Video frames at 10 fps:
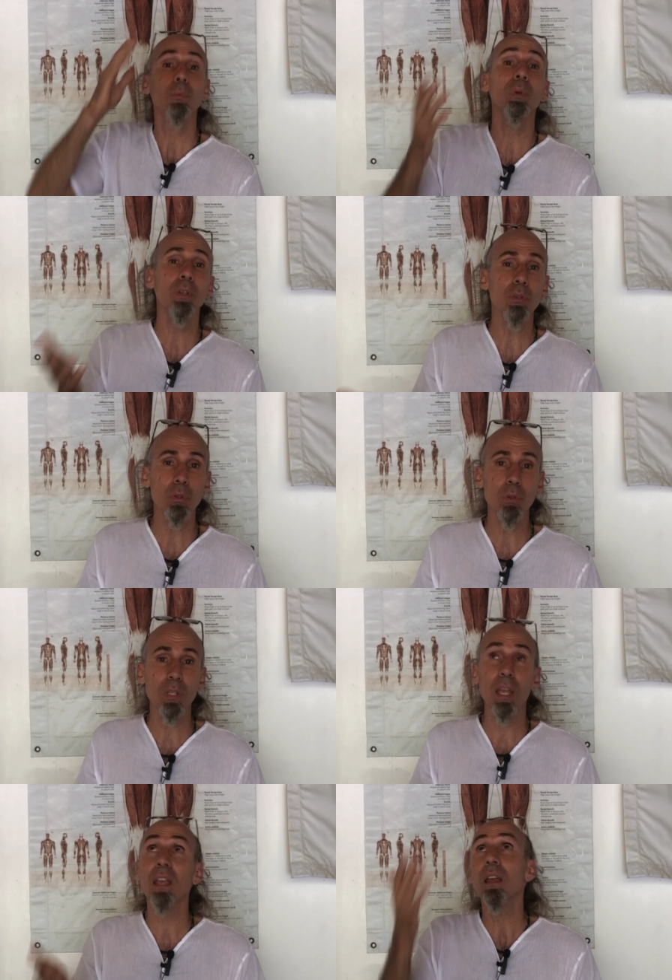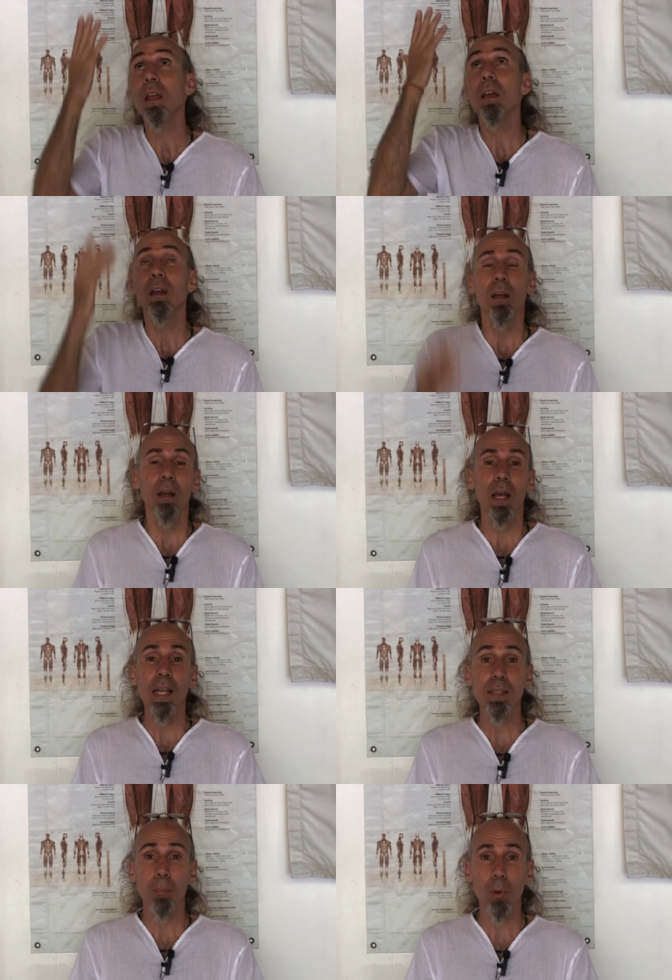We used to say,
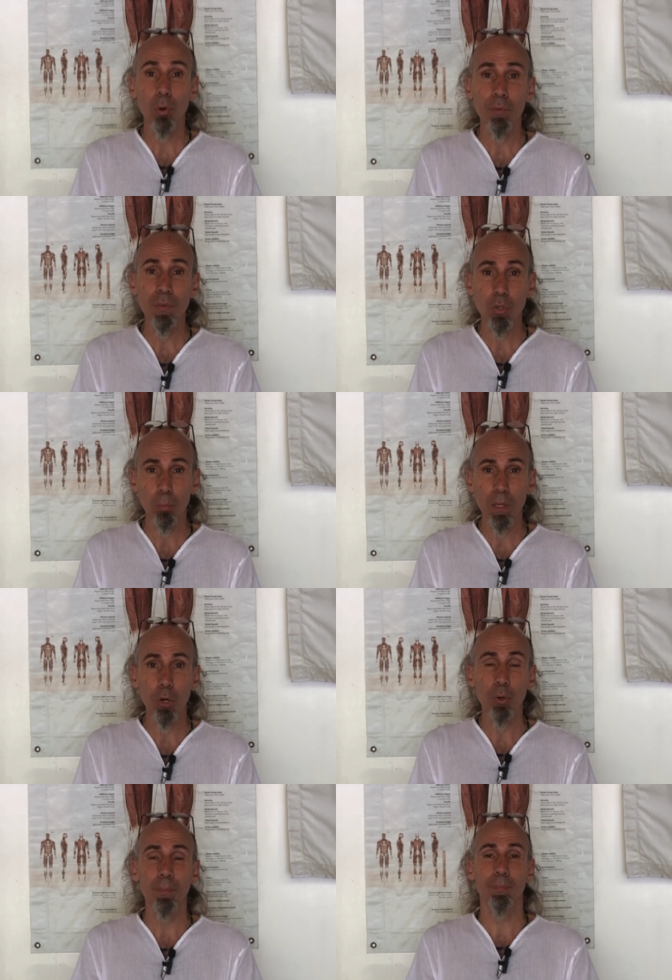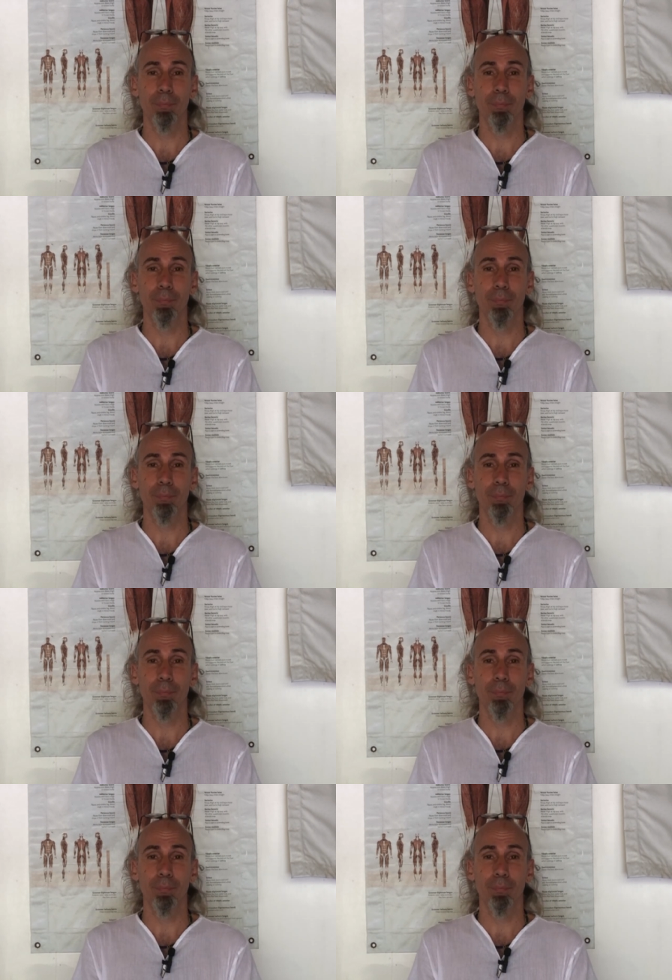as above, so below.